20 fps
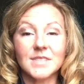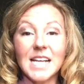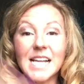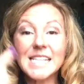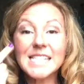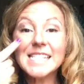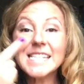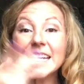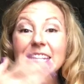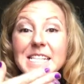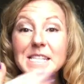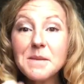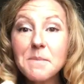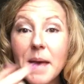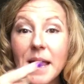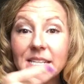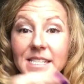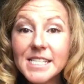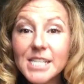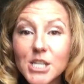and sees the
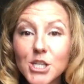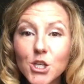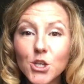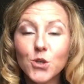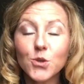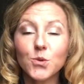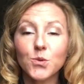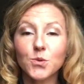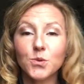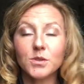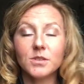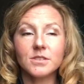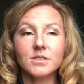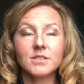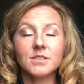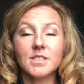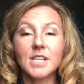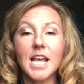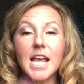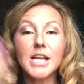best in you
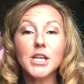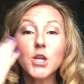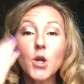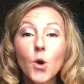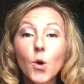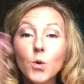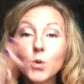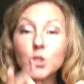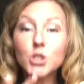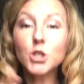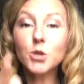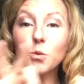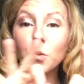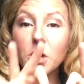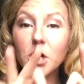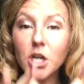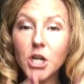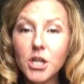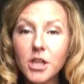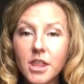and knows your
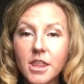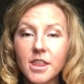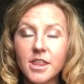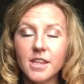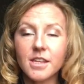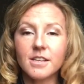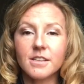worth,